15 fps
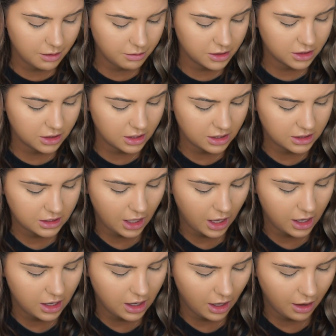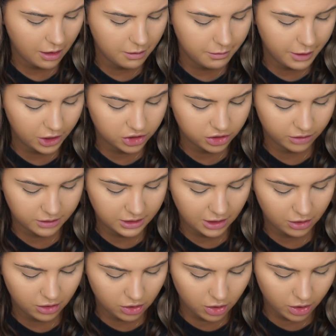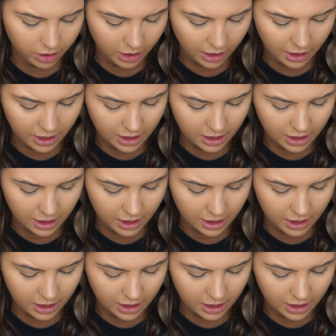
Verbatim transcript: I'm just going to take a mixture of terracotta